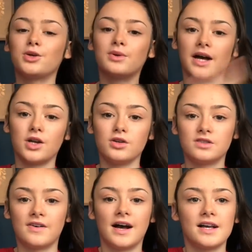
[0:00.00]
you will get
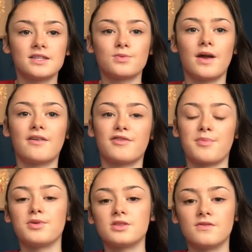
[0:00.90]
notified whenever I
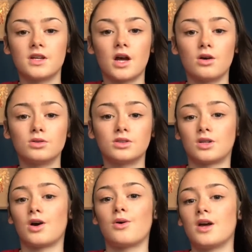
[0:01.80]
post a video.
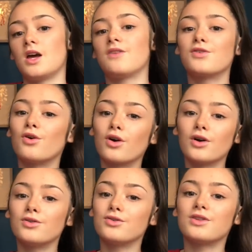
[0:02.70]
So if you all go
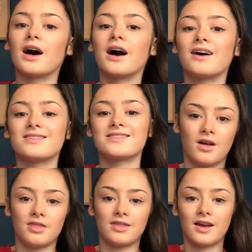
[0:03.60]
and do that,
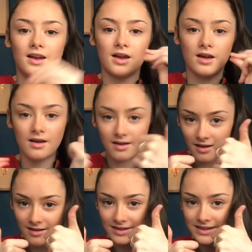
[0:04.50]
then
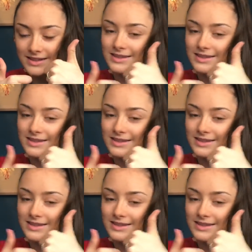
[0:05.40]
great.